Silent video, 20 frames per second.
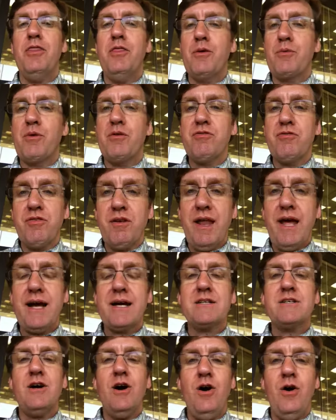the
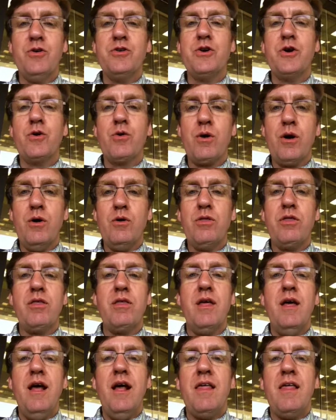reflect on your growth.